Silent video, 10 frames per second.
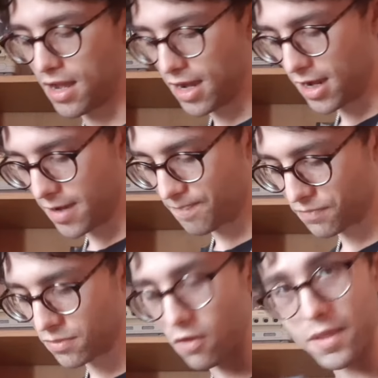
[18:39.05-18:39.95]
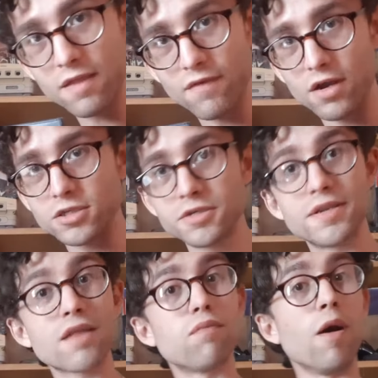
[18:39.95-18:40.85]
Not this version.
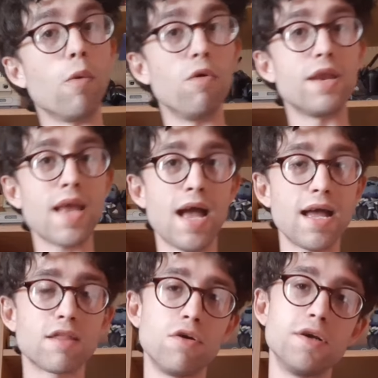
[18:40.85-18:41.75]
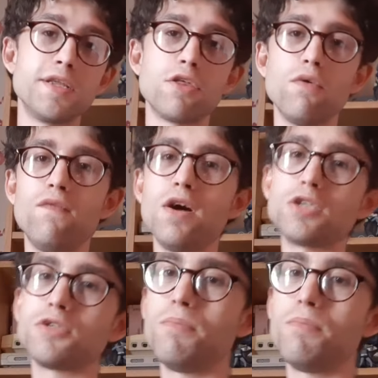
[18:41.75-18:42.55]
This one already has got a digital version on